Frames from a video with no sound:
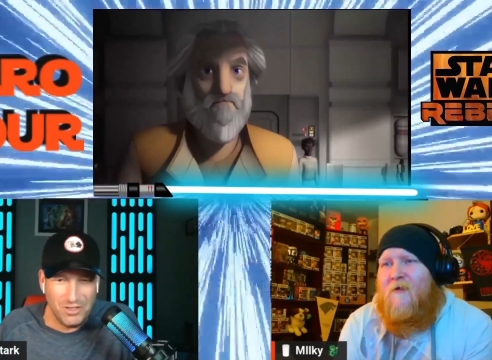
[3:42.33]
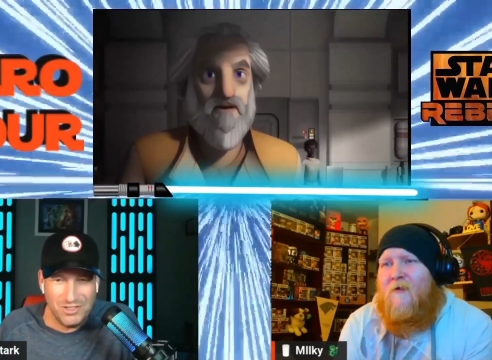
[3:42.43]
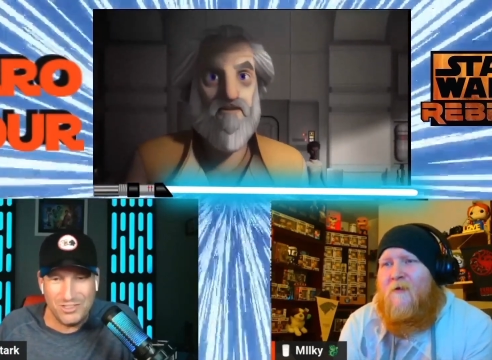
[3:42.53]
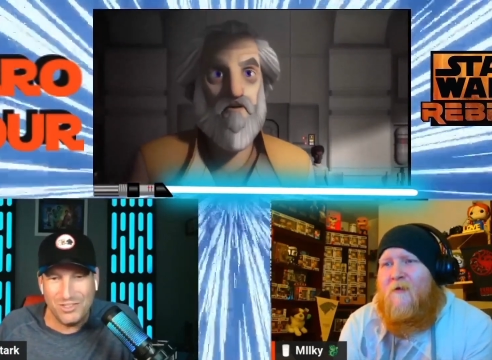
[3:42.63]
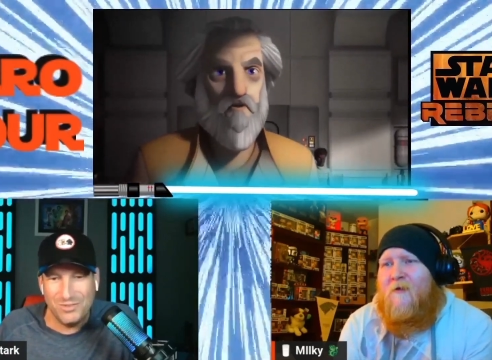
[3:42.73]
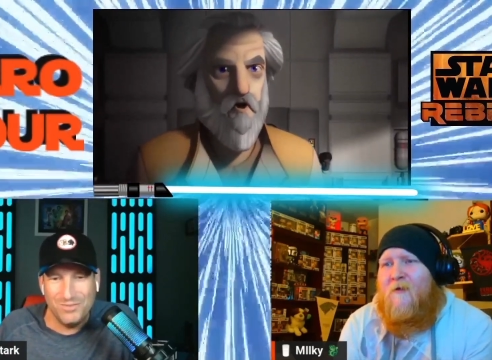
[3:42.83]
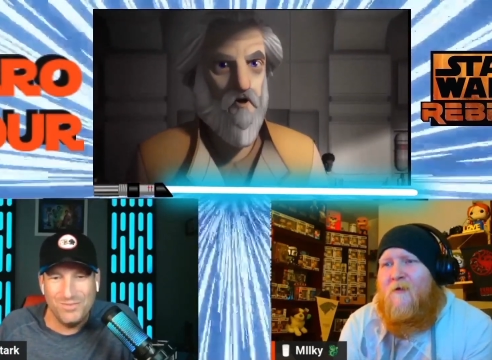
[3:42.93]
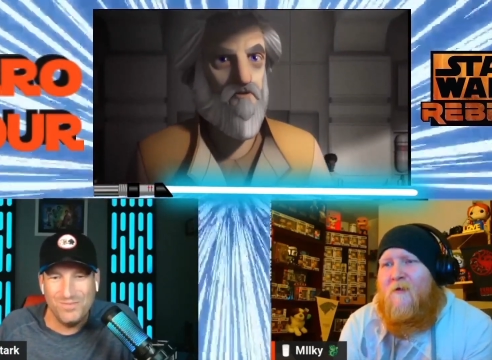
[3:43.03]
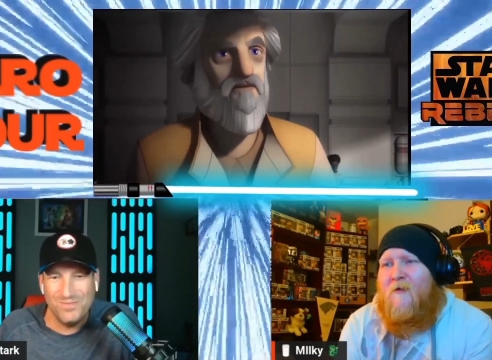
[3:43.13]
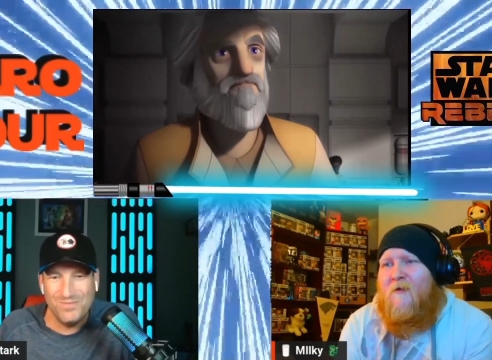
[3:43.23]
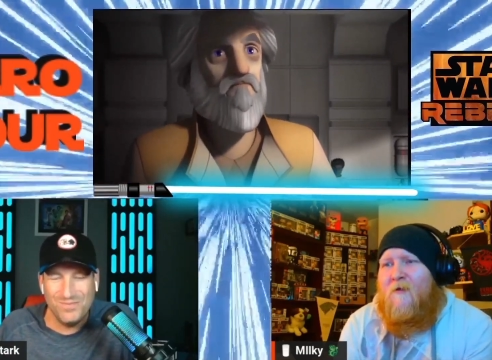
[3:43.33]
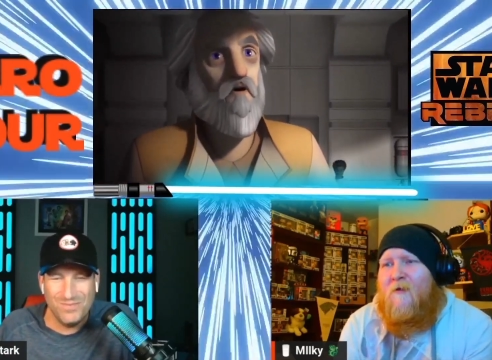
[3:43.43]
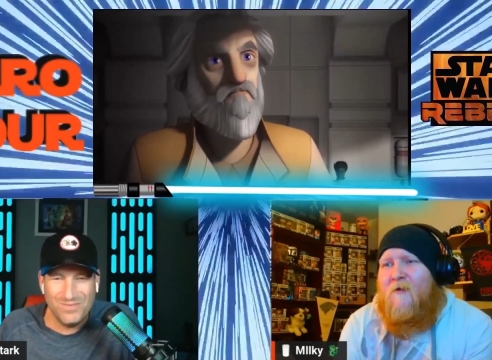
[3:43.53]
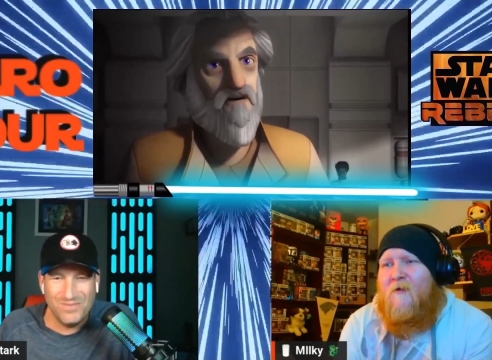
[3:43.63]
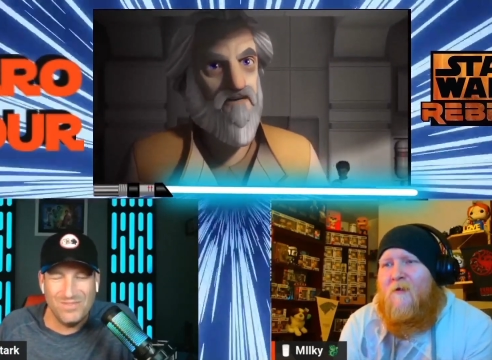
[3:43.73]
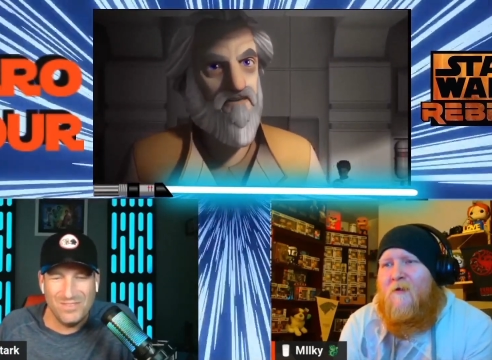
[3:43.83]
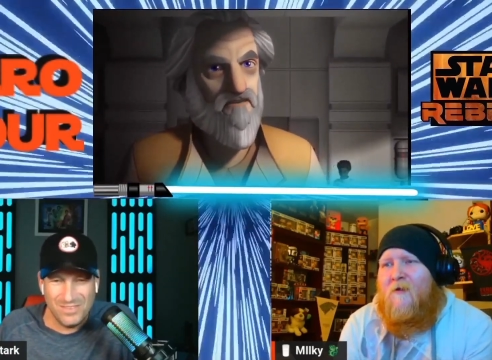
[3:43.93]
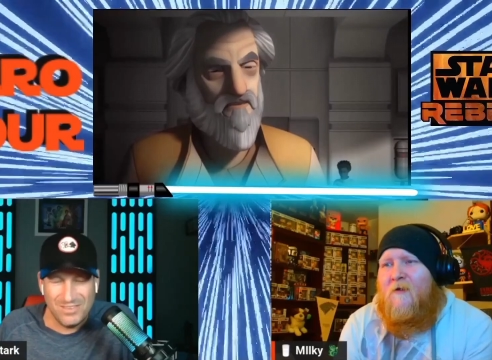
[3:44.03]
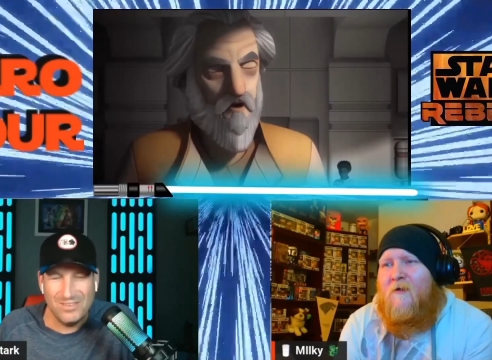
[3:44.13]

Speaker 1: at least? A long time coming.